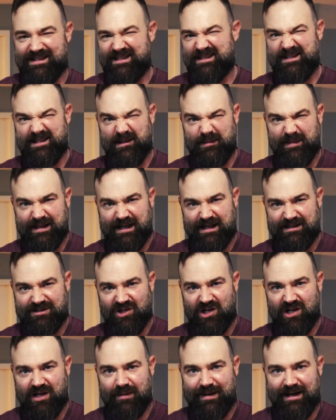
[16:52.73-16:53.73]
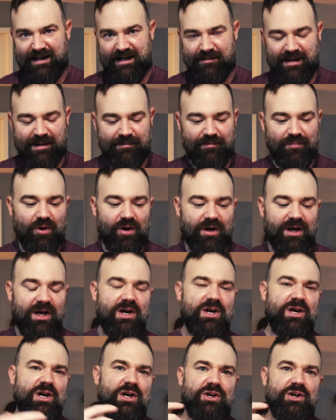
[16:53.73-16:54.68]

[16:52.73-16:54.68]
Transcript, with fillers: This is something I talk about in my book.